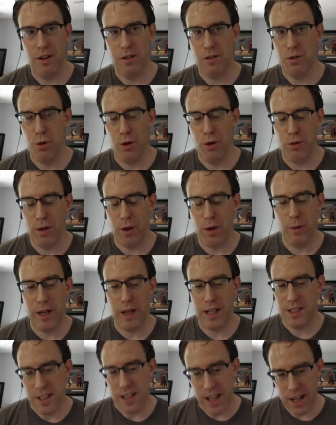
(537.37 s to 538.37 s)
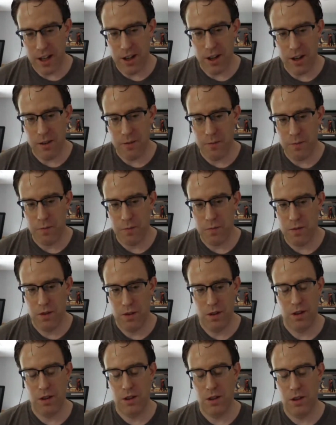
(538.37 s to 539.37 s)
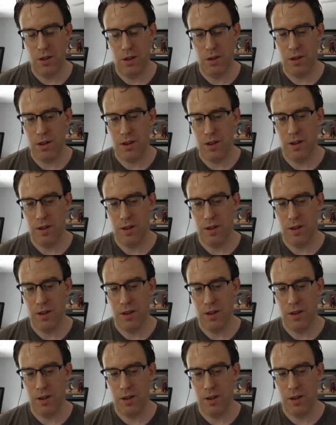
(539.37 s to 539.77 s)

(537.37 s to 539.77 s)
2 or 3 weeks later you